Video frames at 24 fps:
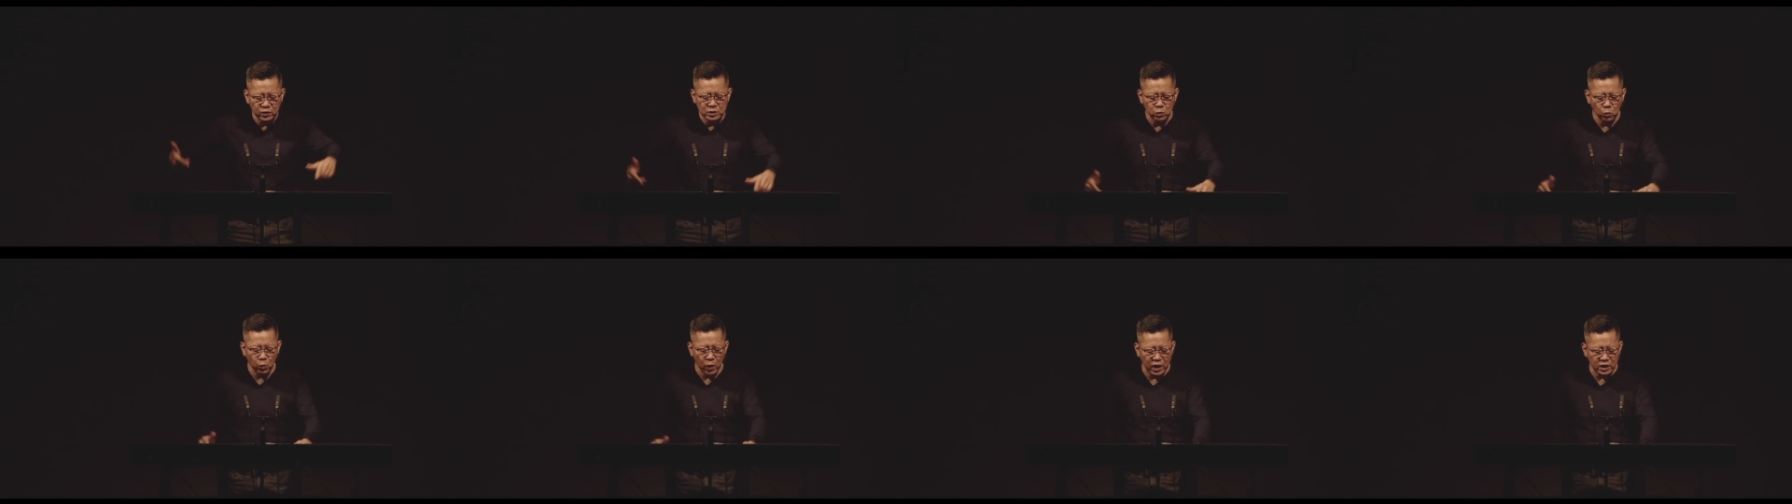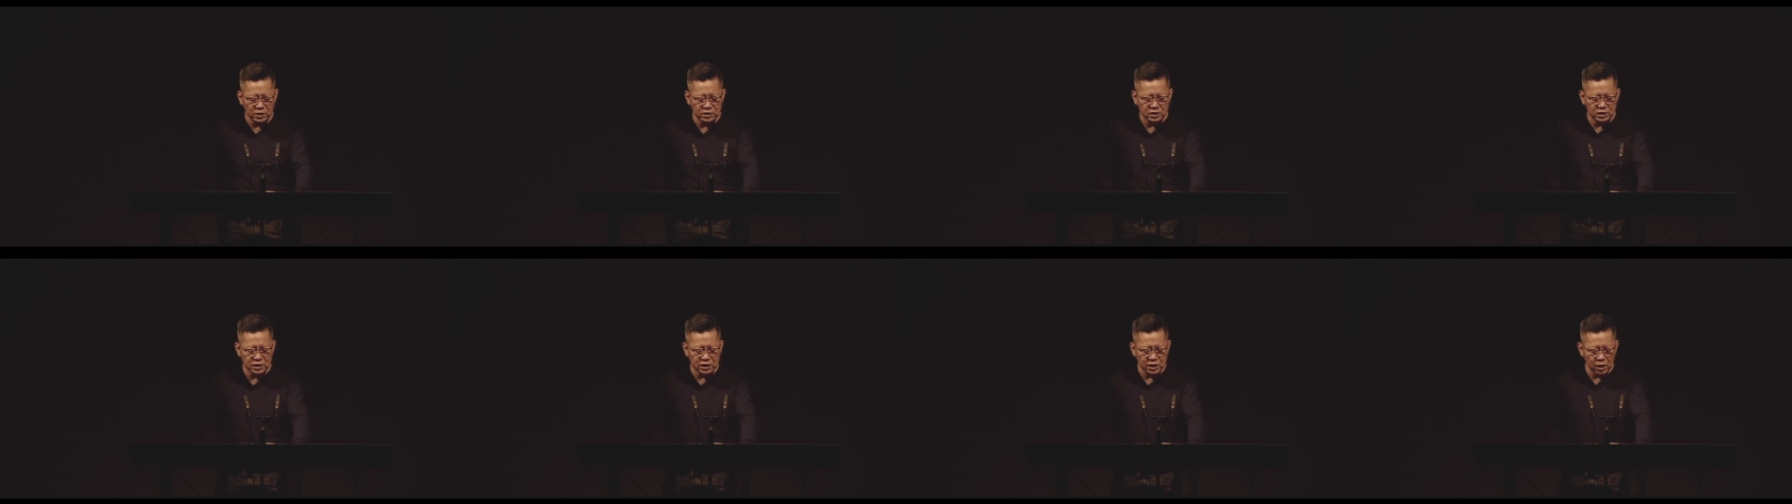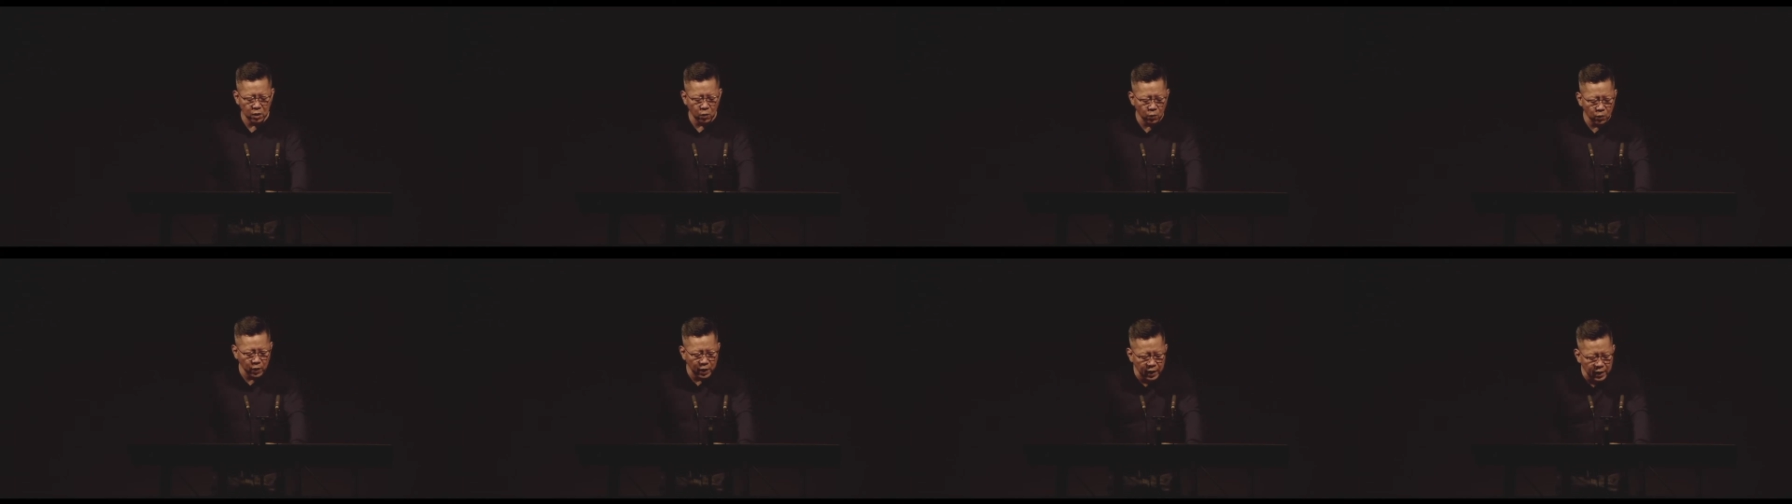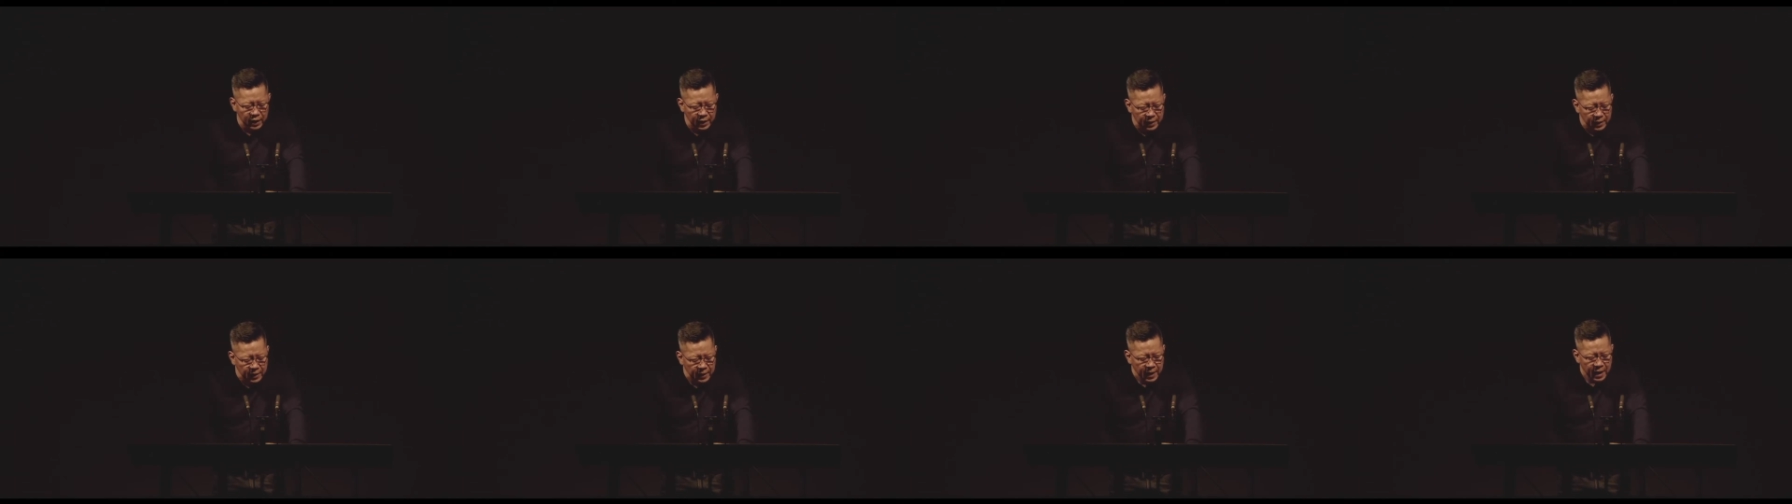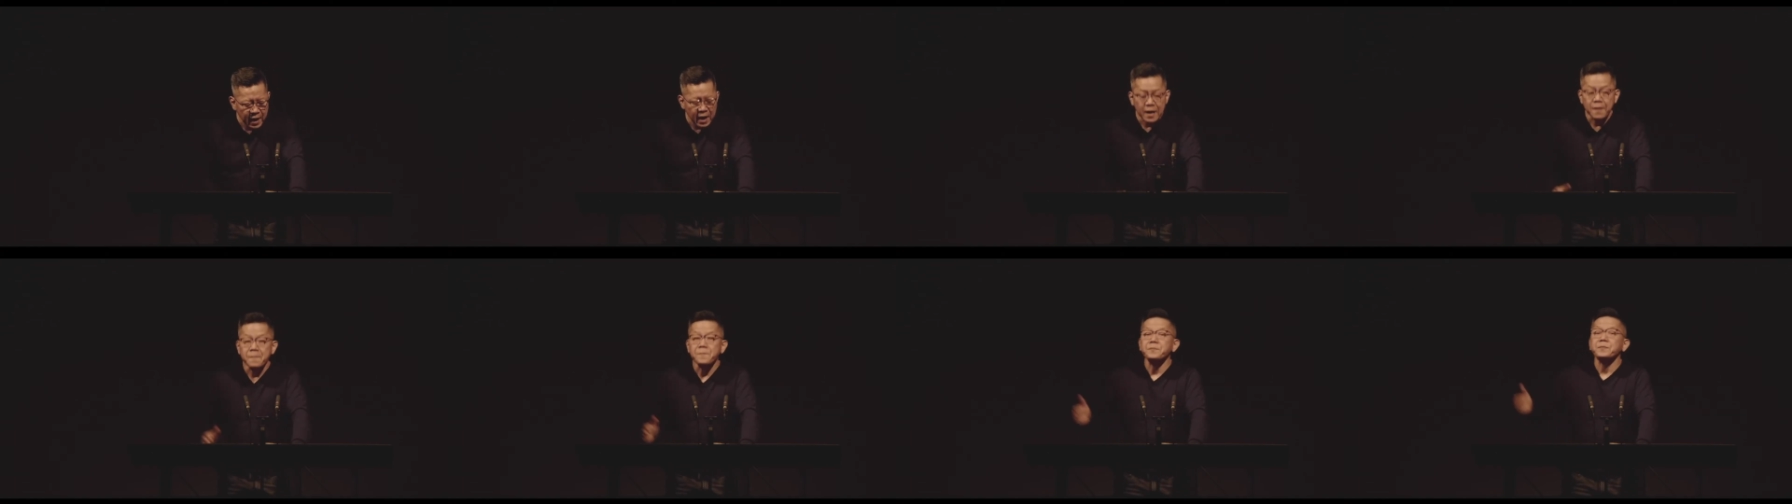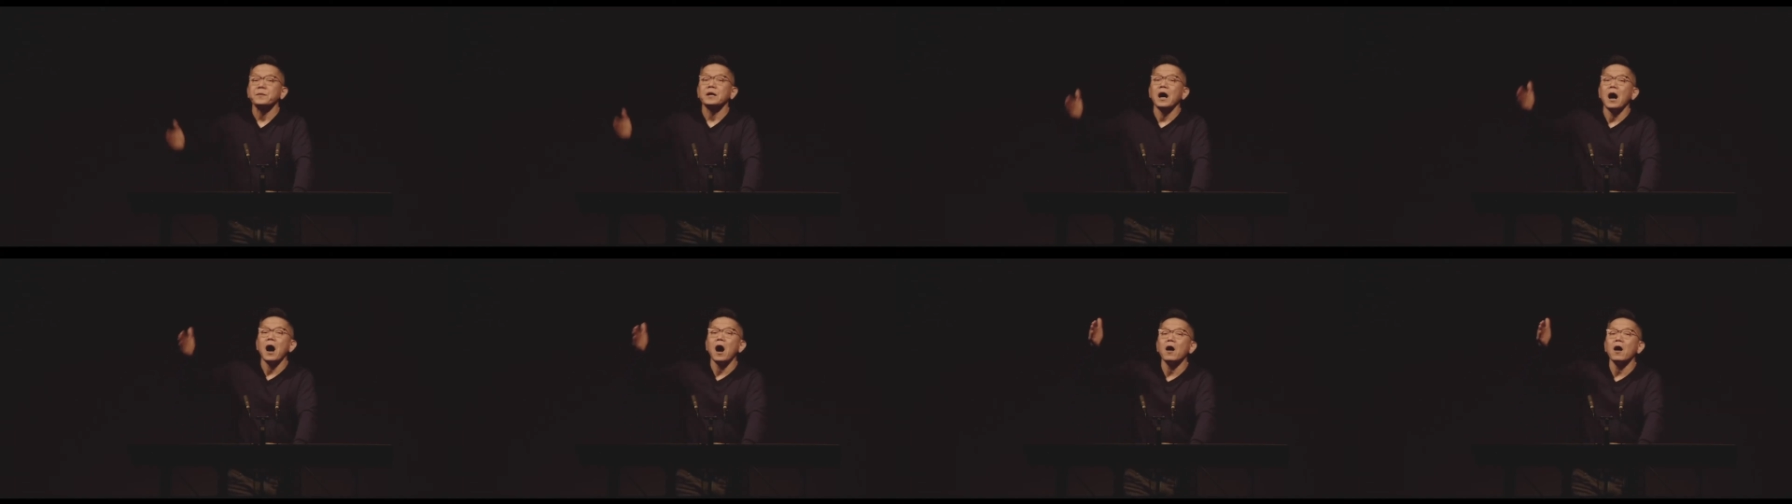wasting away. Our